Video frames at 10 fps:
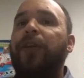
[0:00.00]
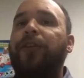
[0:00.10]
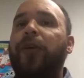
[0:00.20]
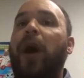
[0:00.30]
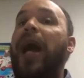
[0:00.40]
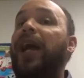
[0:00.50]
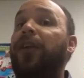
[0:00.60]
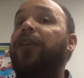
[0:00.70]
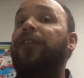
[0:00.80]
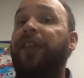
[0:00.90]
So
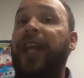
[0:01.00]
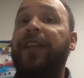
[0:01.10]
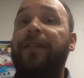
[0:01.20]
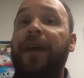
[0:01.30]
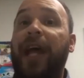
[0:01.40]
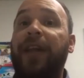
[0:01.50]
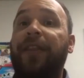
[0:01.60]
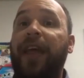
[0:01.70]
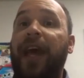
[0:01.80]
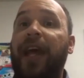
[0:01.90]
I understand the
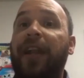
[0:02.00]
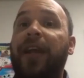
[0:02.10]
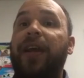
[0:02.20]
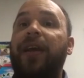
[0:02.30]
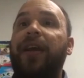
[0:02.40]
fact that